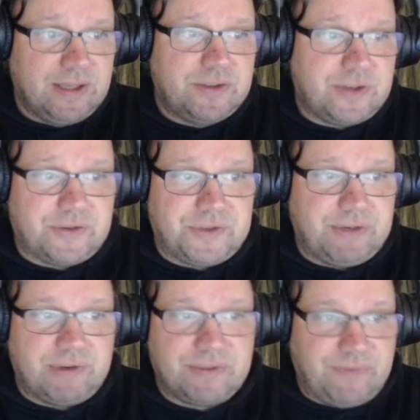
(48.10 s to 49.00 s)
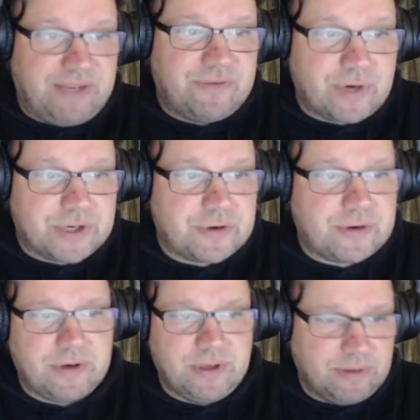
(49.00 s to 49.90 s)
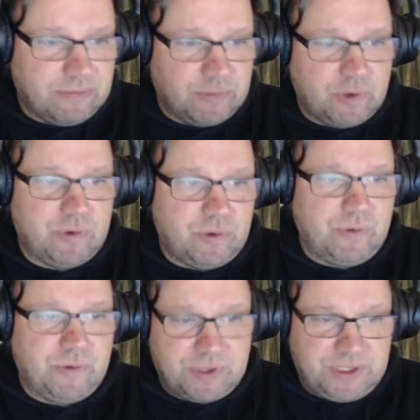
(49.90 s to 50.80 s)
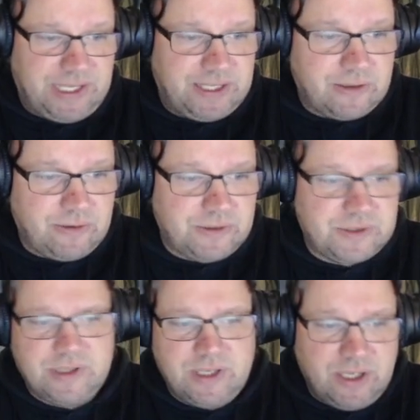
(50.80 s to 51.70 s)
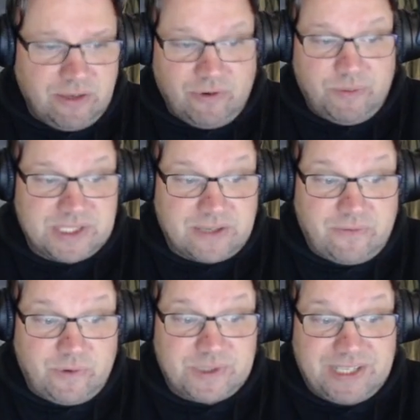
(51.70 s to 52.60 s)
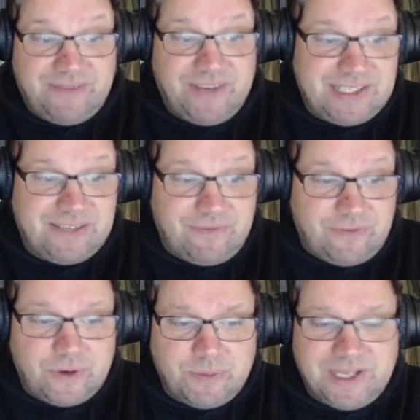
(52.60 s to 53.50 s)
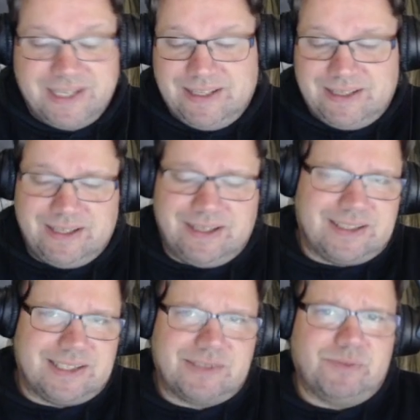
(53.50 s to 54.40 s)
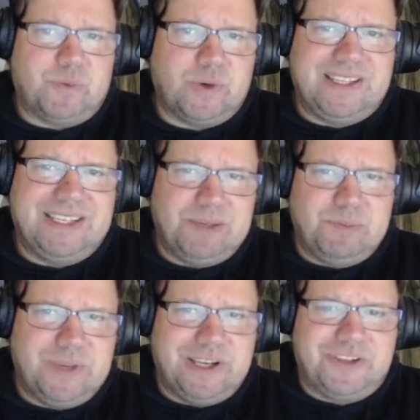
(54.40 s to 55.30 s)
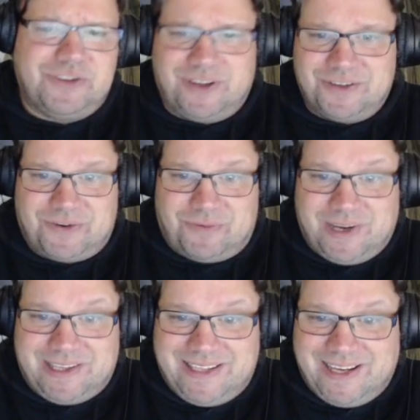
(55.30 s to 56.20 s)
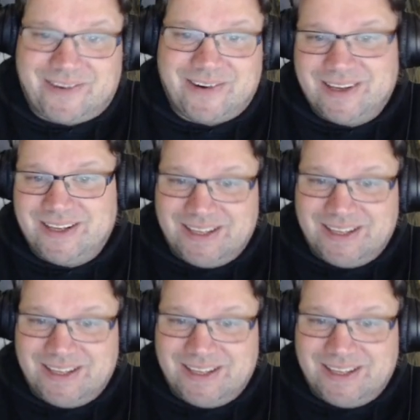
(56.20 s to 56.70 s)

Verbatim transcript: Zar'jira's Wave Treasure, C'Thun's tentacles, Master Vaughn's evasive worm. Yeah, that's a pretty big charger right there.